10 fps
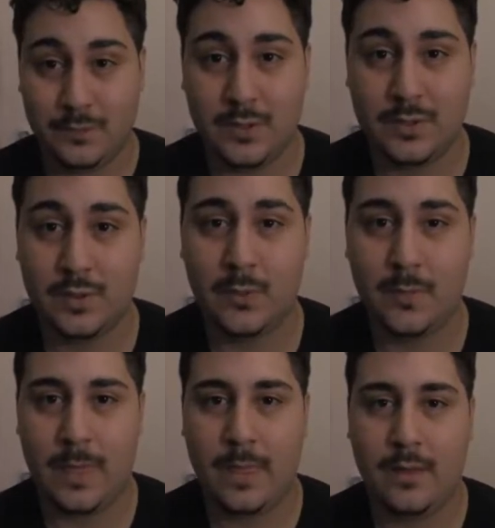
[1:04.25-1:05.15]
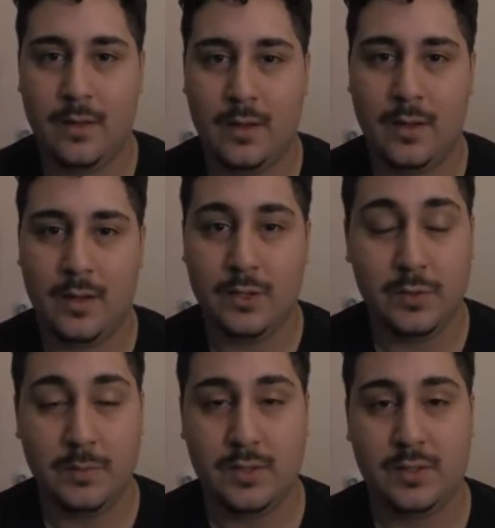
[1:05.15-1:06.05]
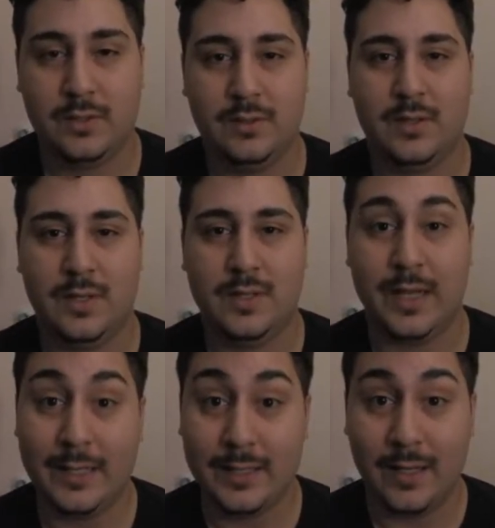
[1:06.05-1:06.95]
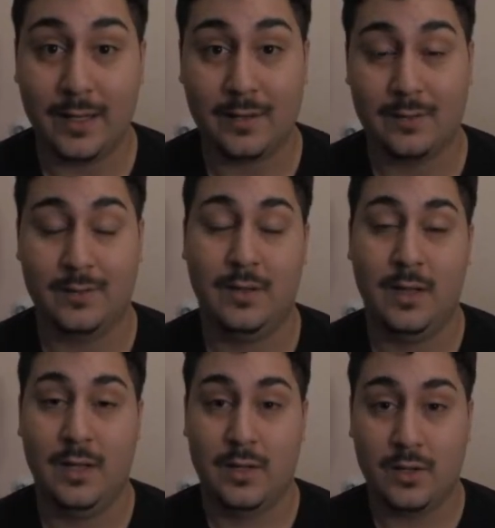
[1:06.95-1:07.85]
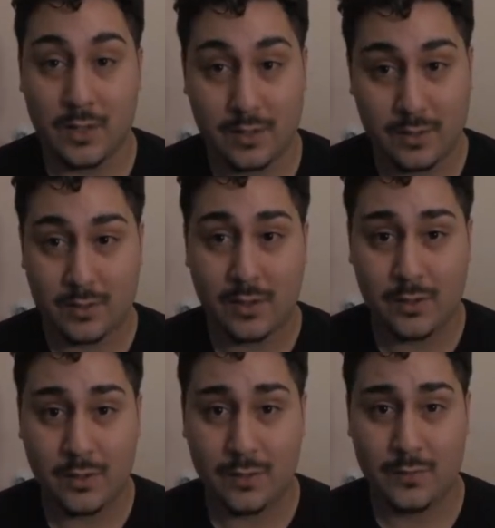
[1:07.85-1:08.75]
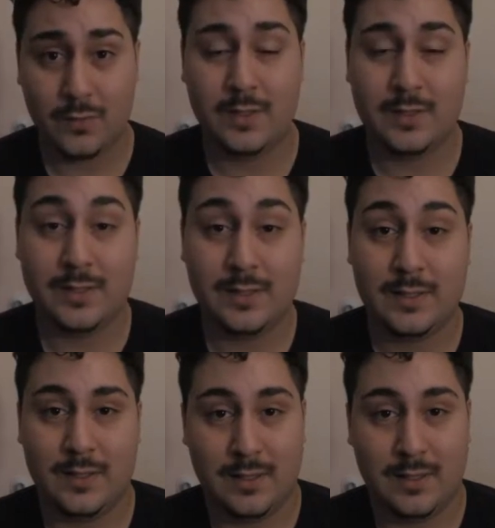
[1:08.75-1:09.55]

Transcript: So I do want to mention the things I did like, and because there are a few things I did